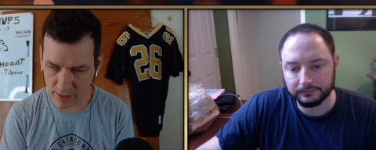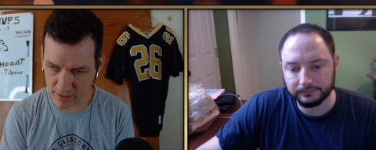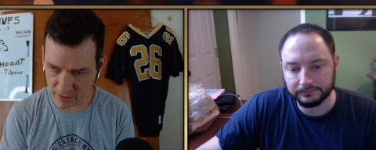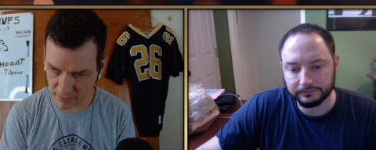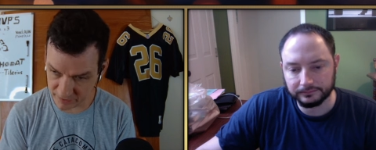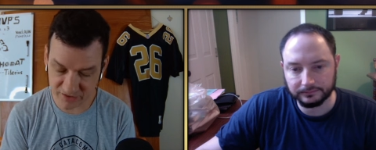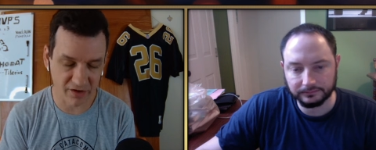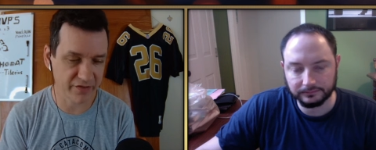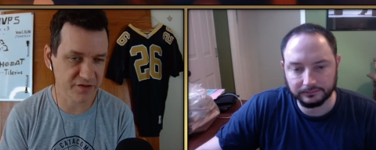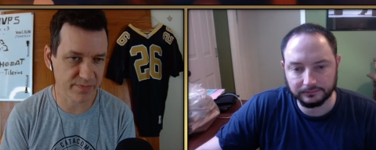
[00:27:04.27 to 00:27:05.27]
Speaker 1: that we
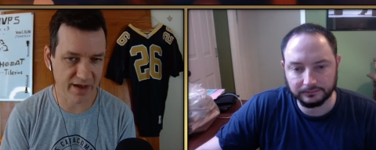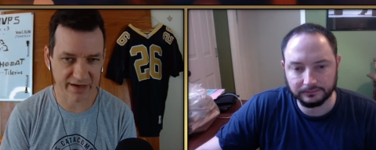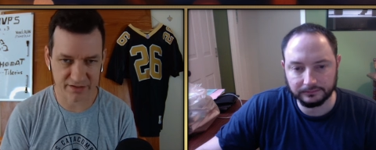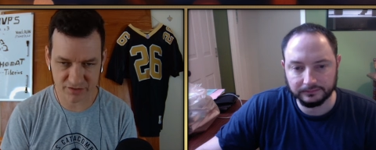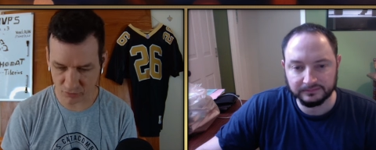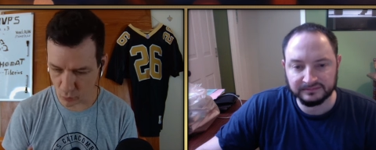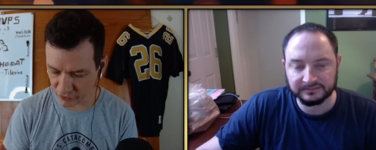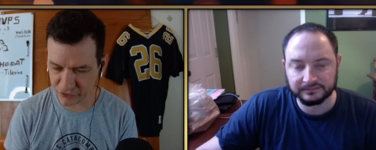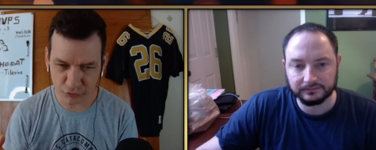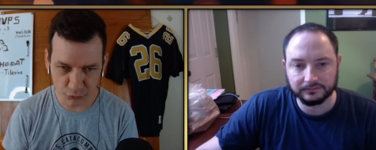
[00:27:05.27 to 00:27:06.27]
started this podcast on:
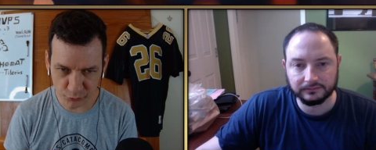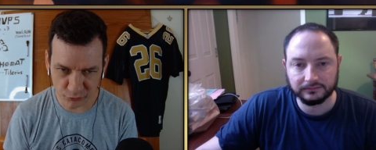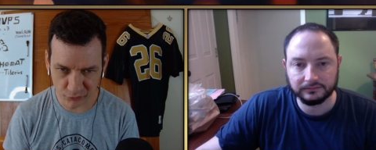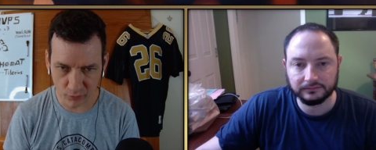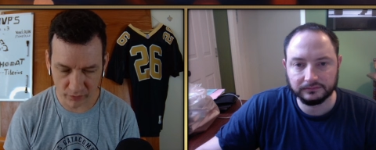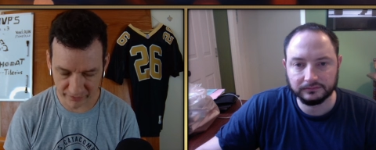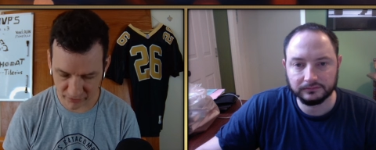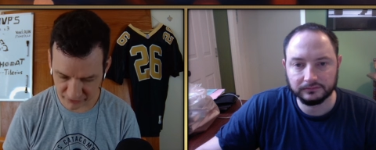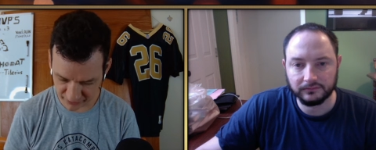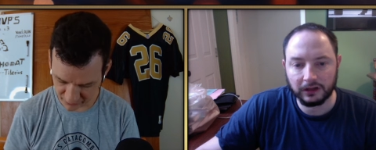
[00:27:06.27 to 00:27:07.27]
what to root for if
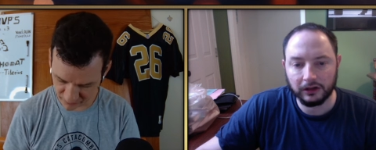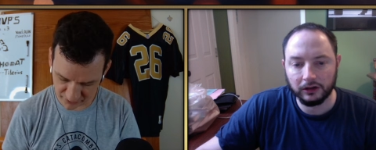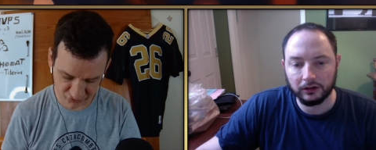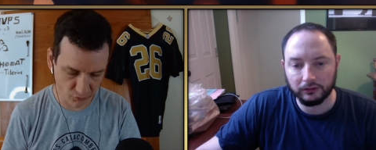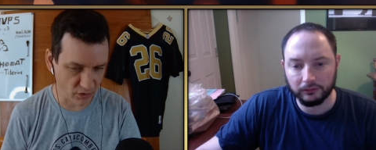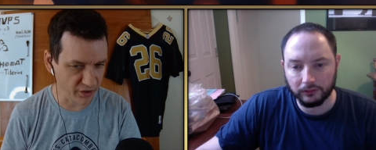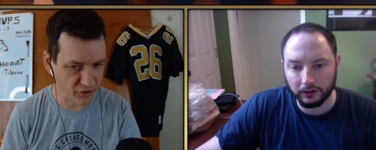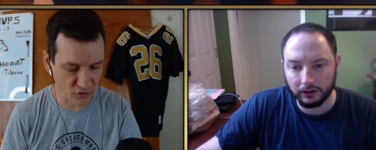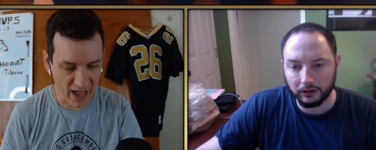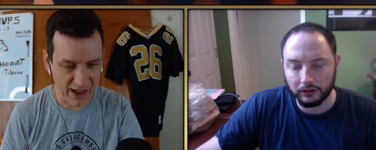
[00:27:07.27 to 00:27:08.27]
you're a Saints fan. You want
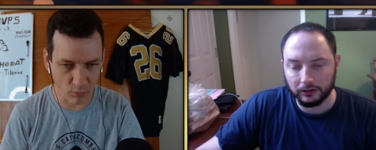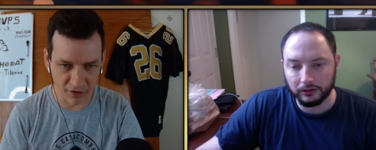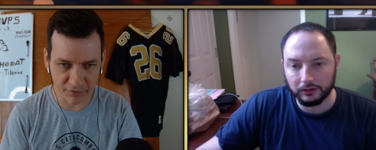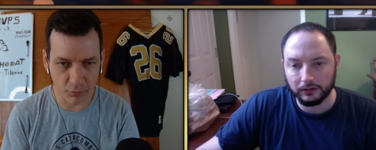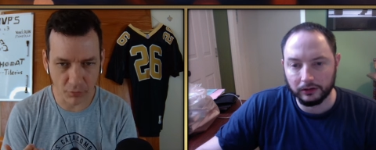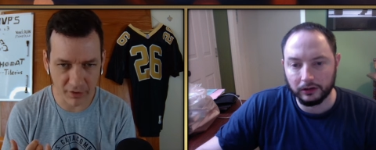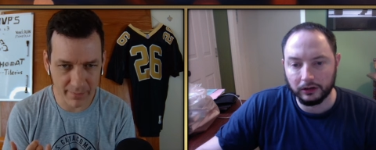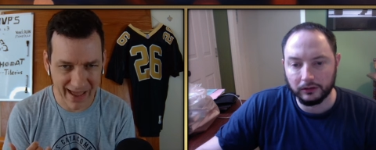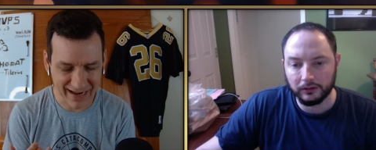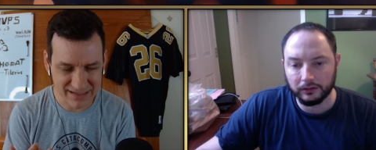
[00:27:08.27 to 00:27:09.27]
you? I want
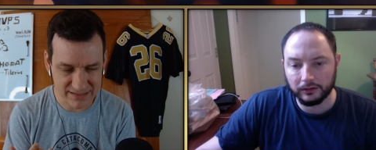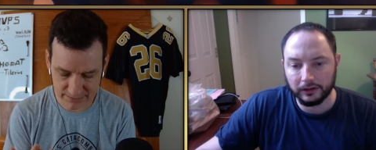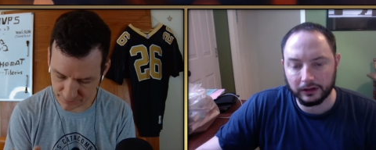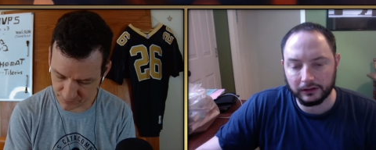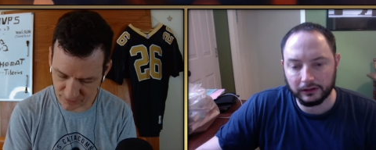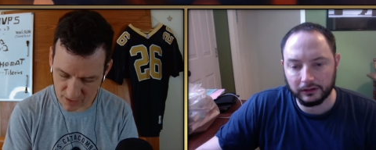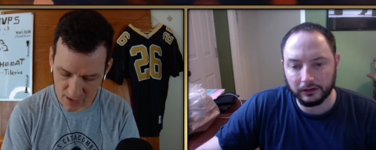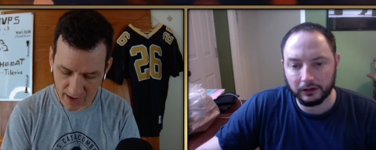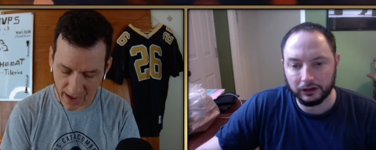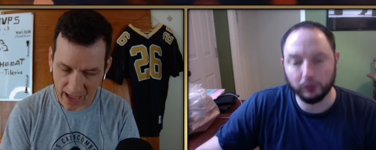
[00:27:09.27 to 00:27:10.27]
quarterbacks.
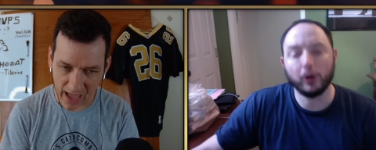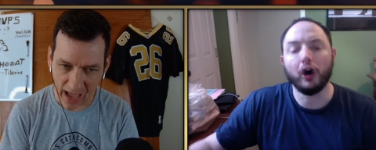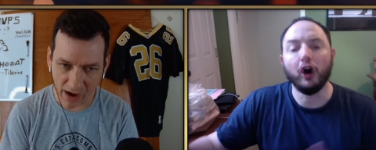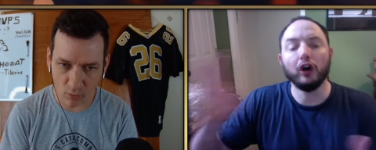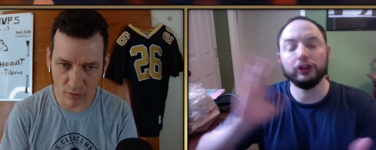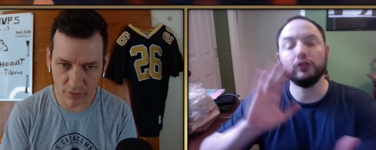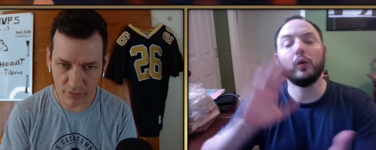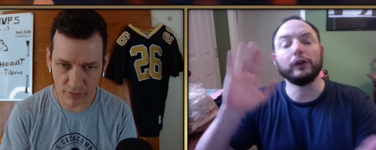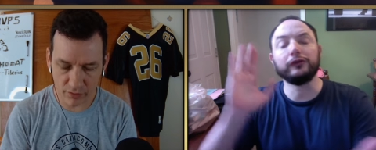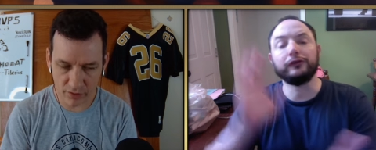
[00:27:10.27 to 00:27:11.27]
Speaker 2: You want all, you
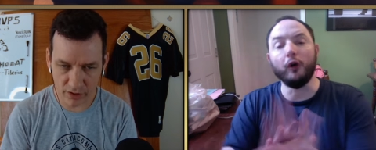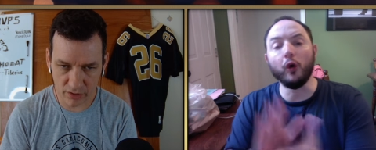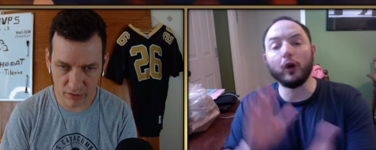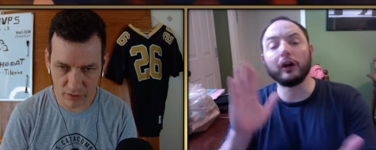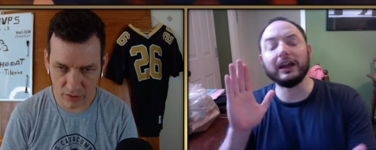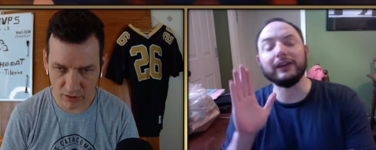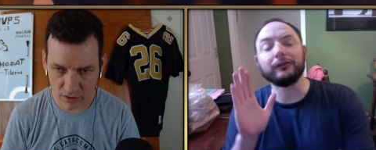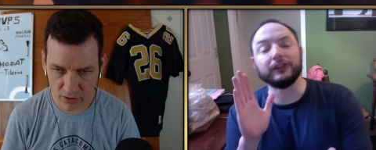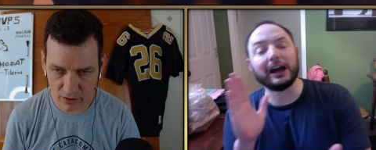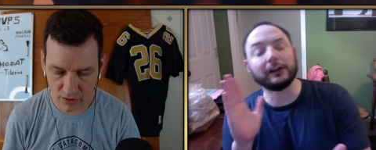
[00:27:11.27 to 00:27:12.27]
want four,
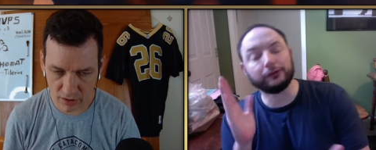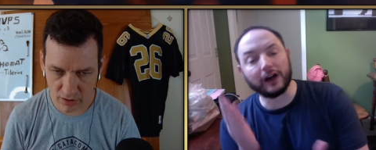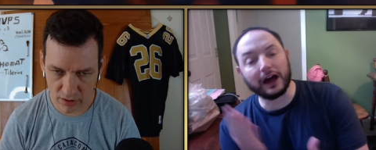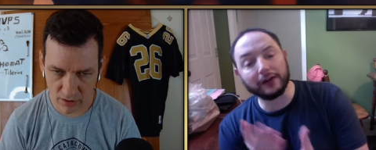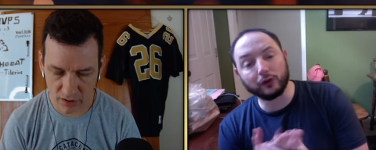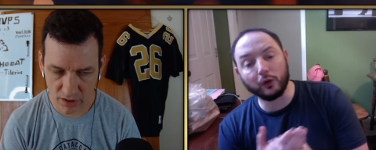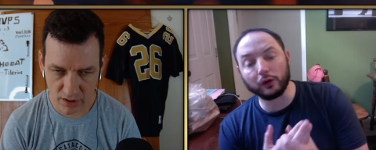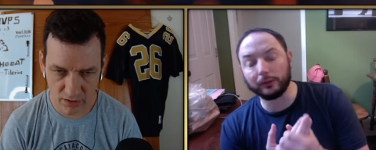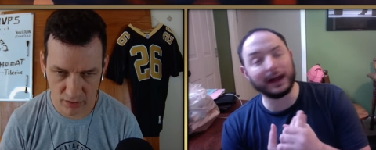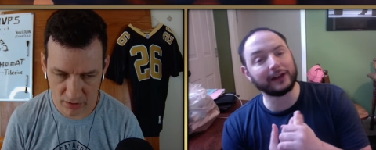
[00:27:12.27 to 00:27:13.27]
if not five
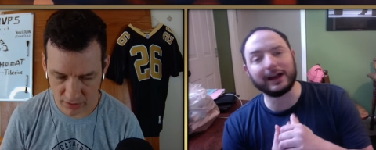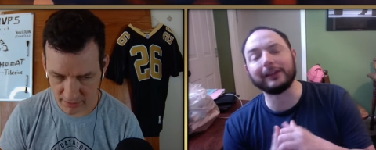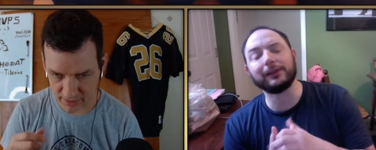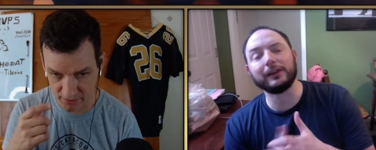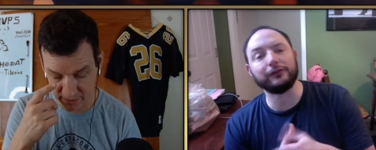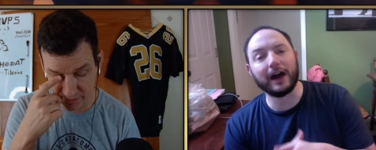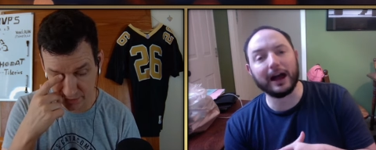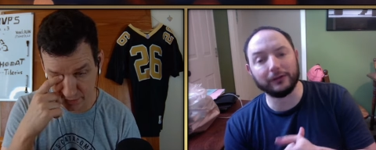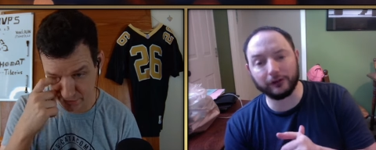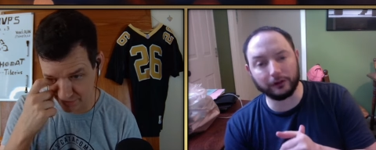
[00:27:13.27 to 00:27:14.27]
quarterbacks. I think
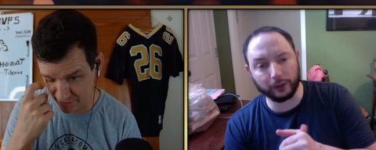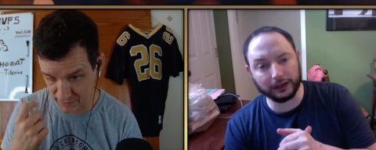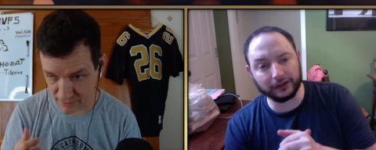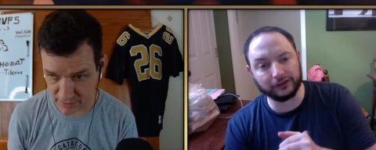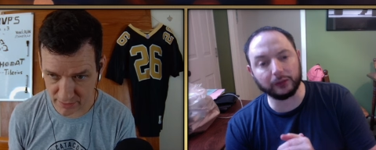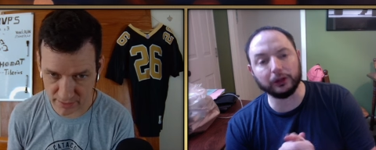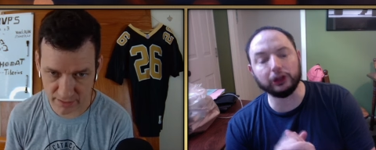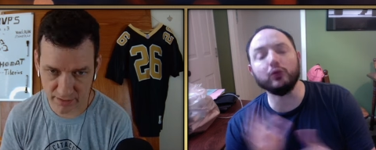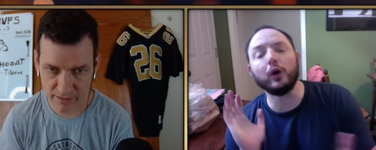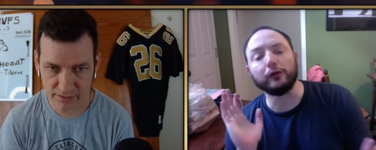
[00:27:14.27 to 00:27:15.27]
five is unrealistic, but
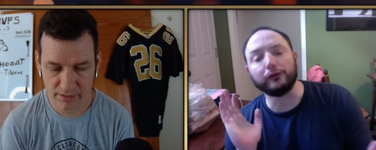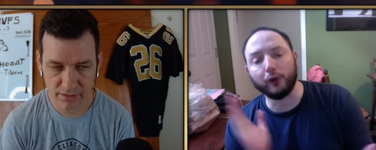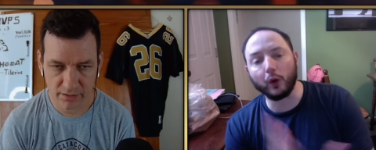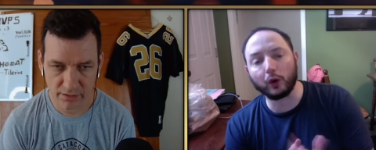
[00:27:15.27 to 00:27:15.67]
you want four